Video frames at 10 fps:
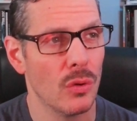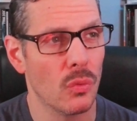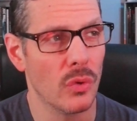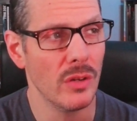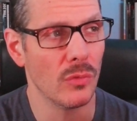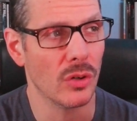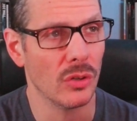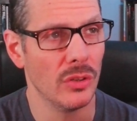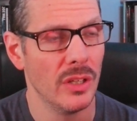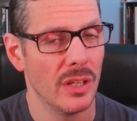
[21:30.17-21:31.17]

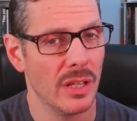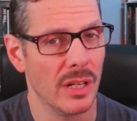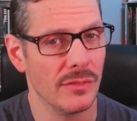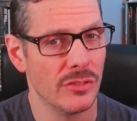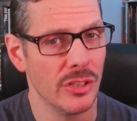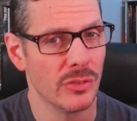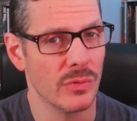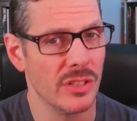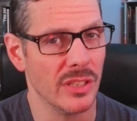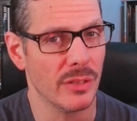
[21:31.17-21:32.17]
Ringworld, and I've just
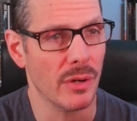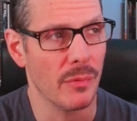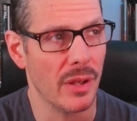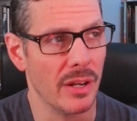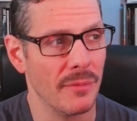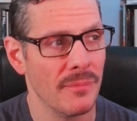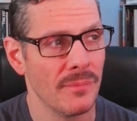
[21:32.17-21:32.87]
recently reread it,